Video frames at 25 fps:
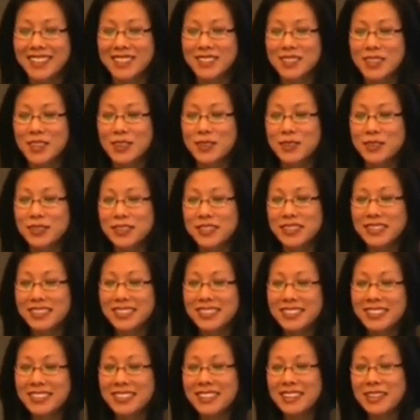
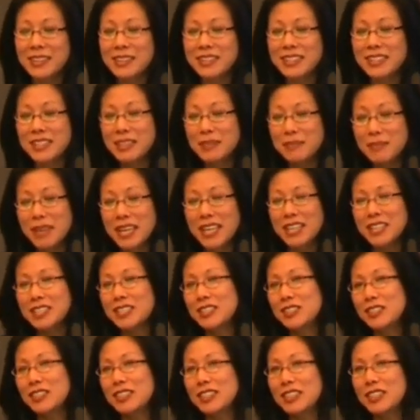So he did
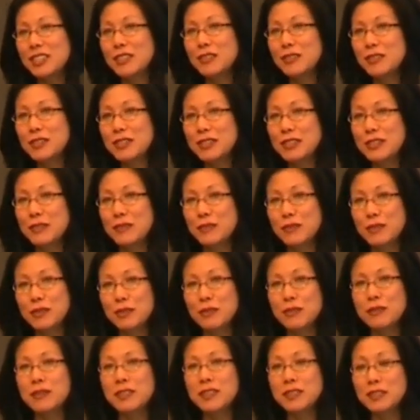manage to interest a
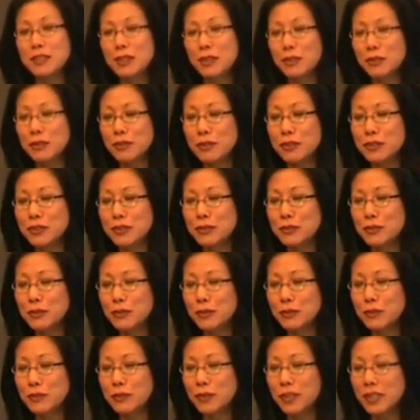few of his local
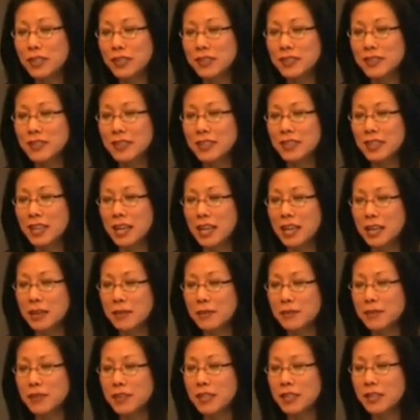school friends in
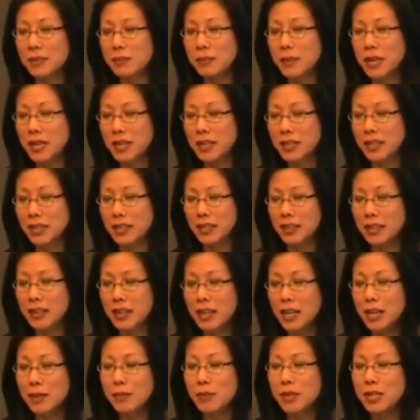AMV
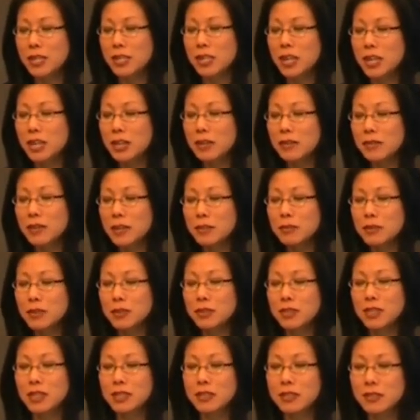making, but none of them
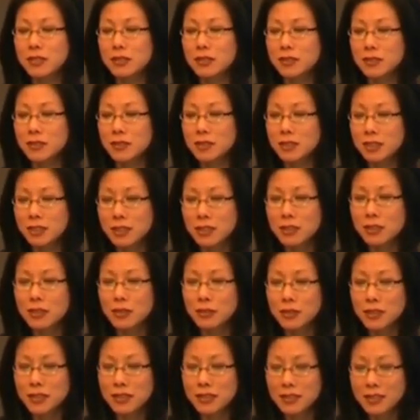took, it to, took
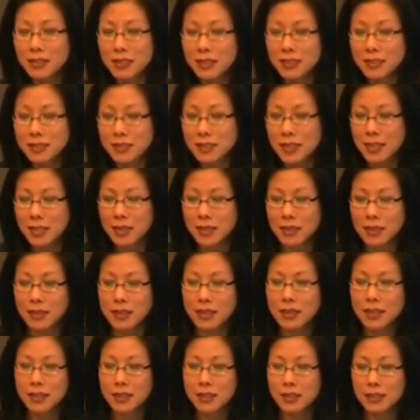to it to the extent
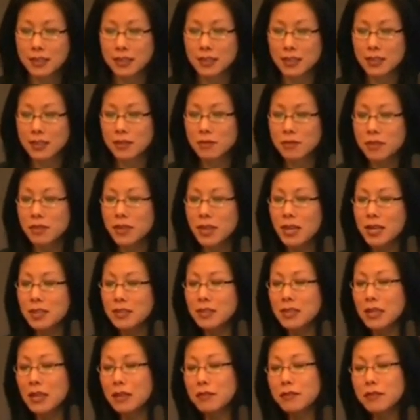that he did. He
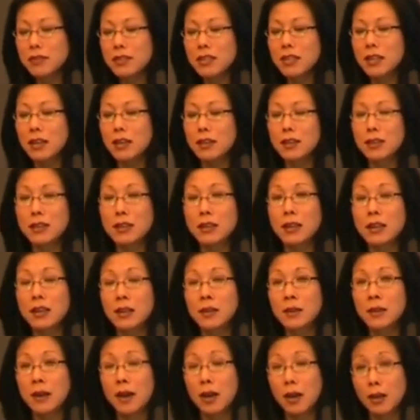relies heavily on the
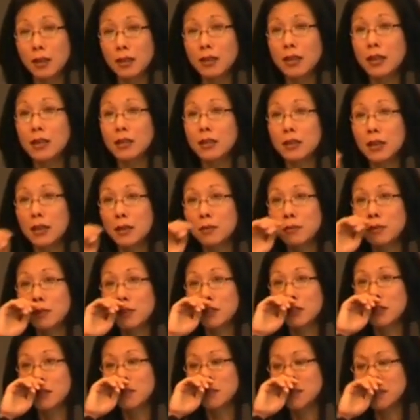online
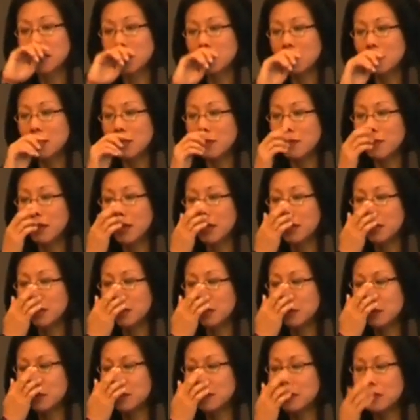network community of
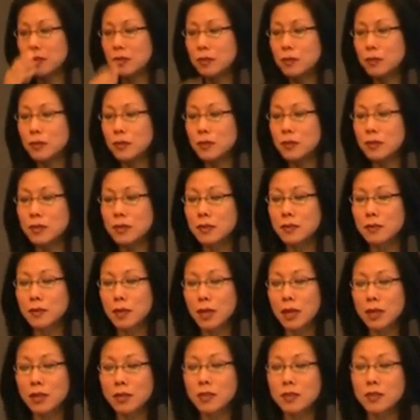editors as sources of
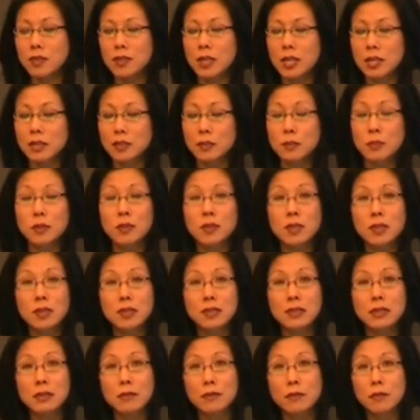knowledge and
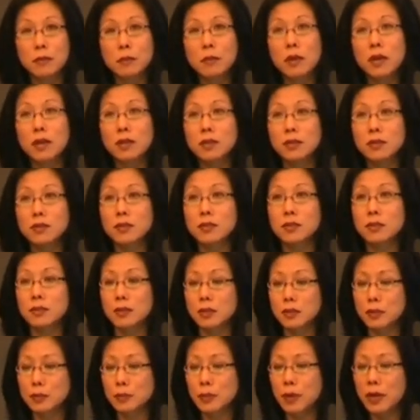expertise and for models
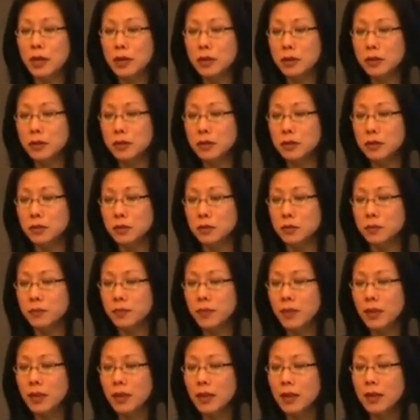to aspire to.
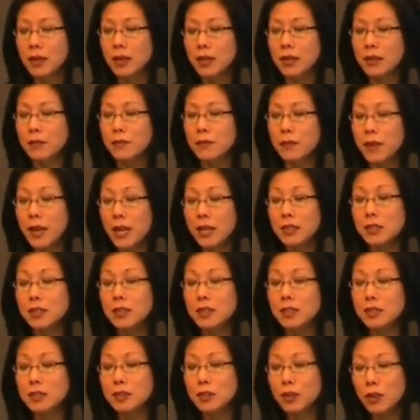In fact,
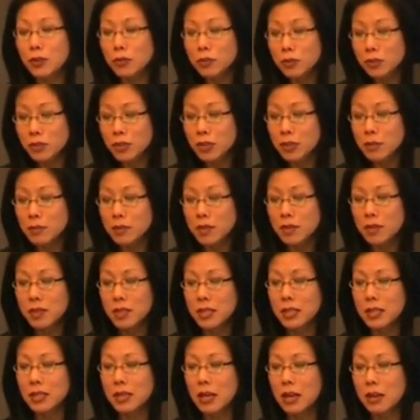in his local
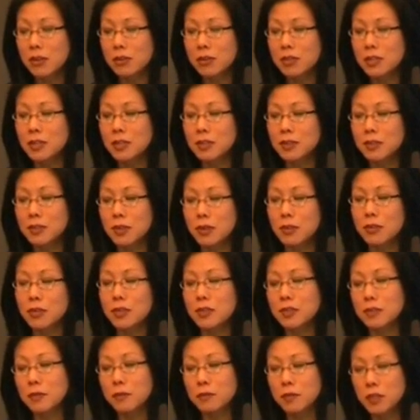community now, he is
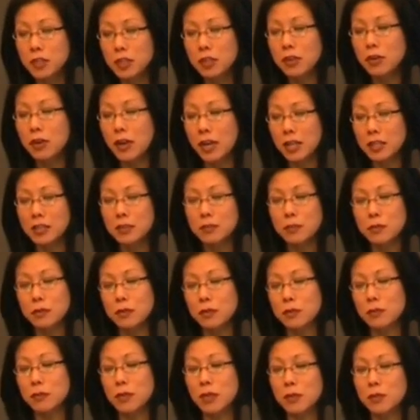known as a video
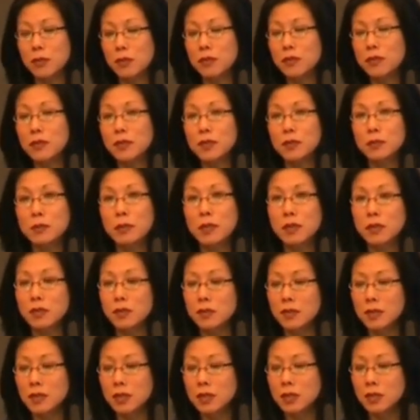expert by both his
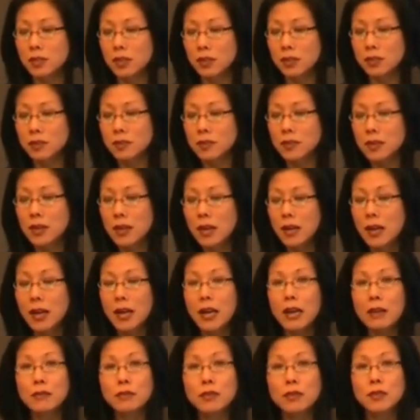peers and adults,
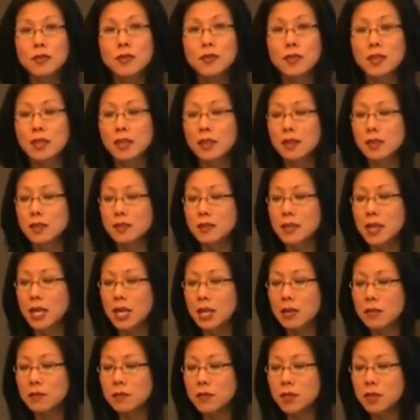after seeing his
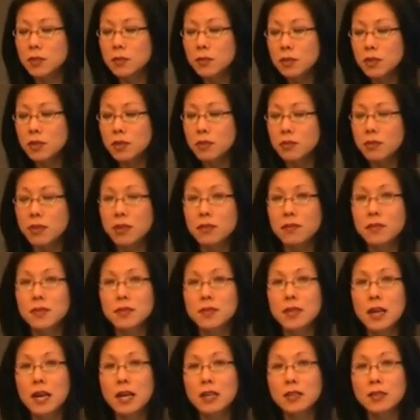AMV work, one of
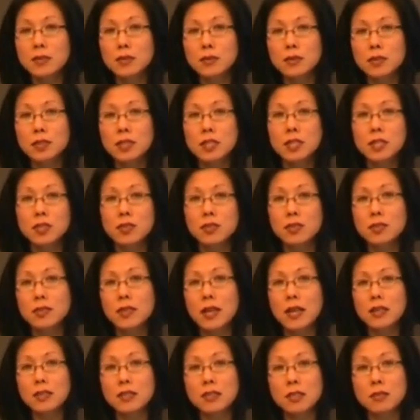his high school teachers
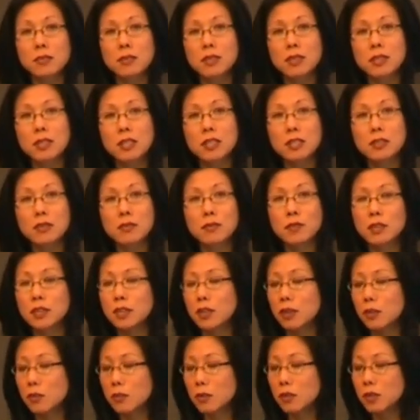asked him to teach a
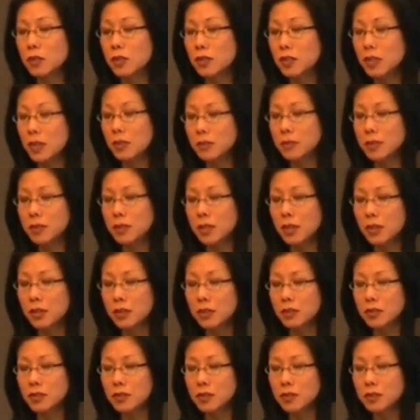video workshop to
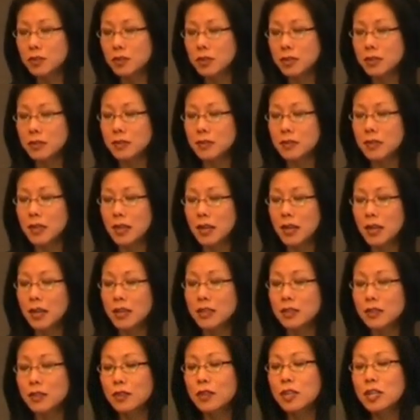younger students,
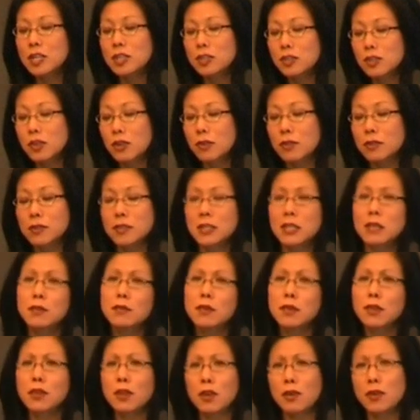so he jokes,
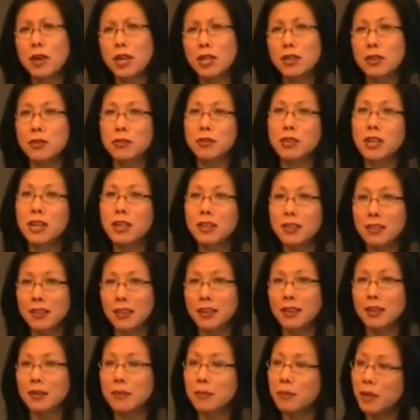even though I know
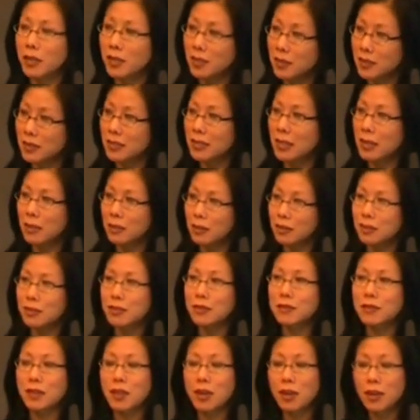nothing by the
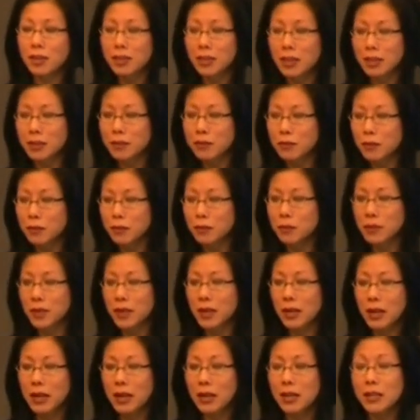standards of the online group,
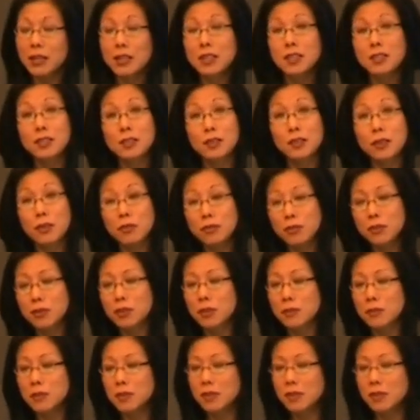in his local